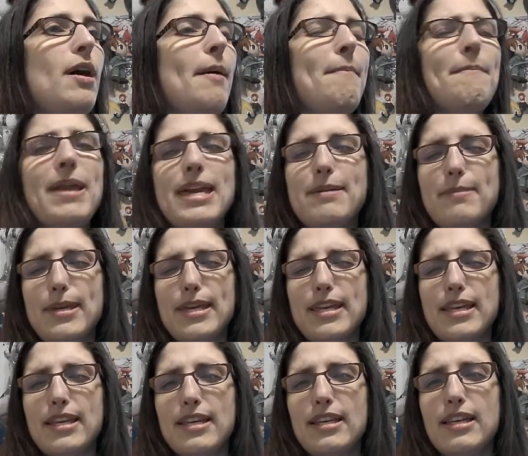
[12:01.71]
Maybe.
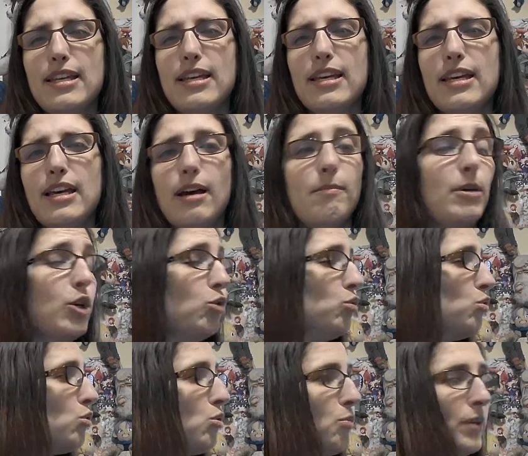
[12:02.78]
But
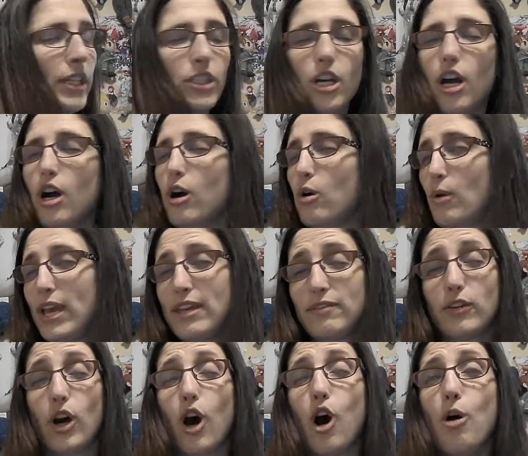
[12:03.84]
ooh, we know if
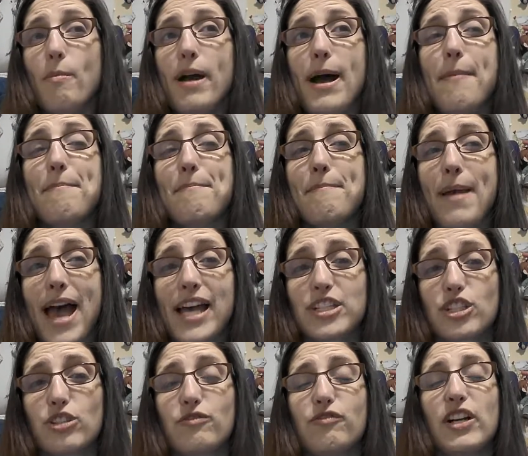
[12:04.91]
Ohma
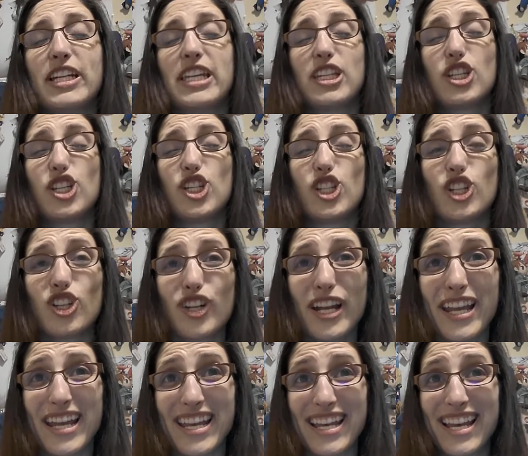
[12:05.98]
mastered fucking Kure
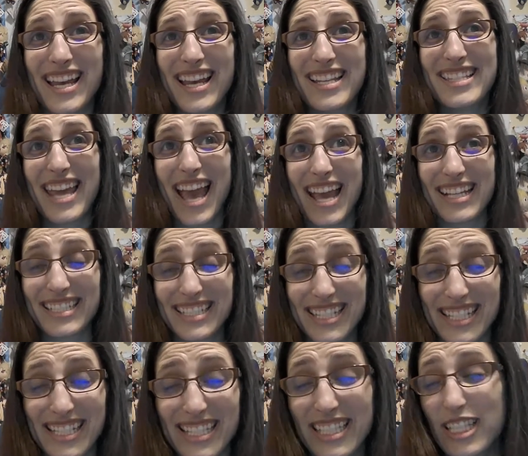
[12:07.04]

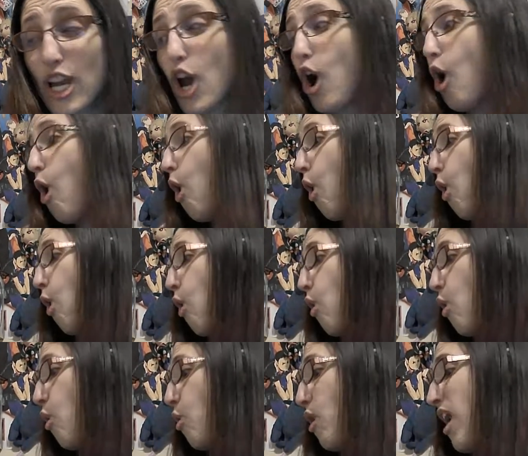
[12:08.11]
techniques,
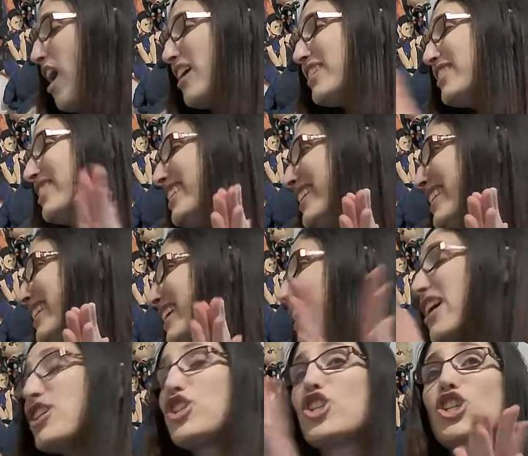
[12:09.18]
holy
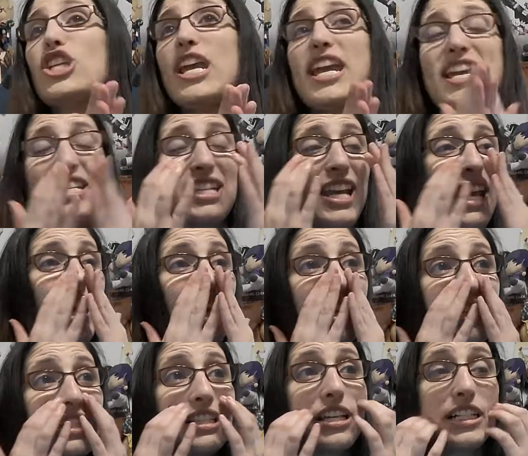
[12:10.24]
shit, it
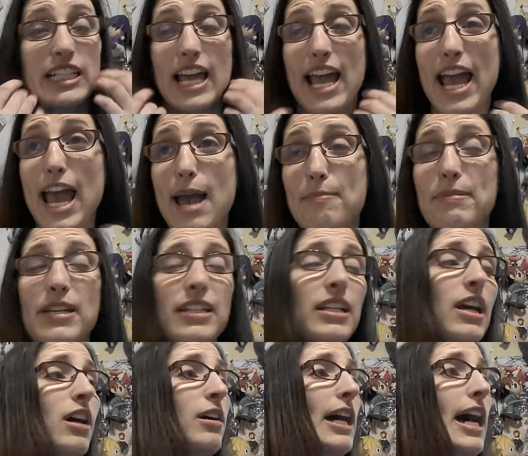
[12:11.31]
is gonna happen.
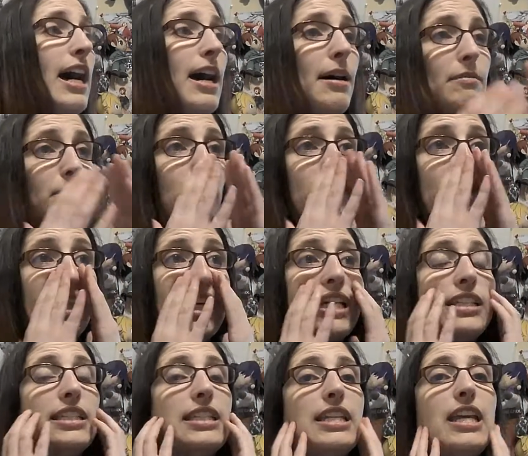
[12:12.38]
Um, will he hit
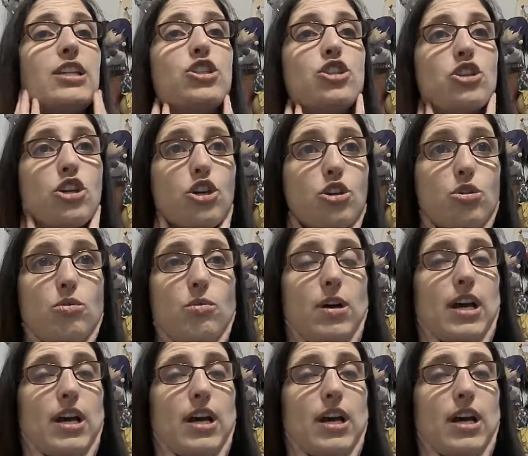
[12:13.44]
stage two?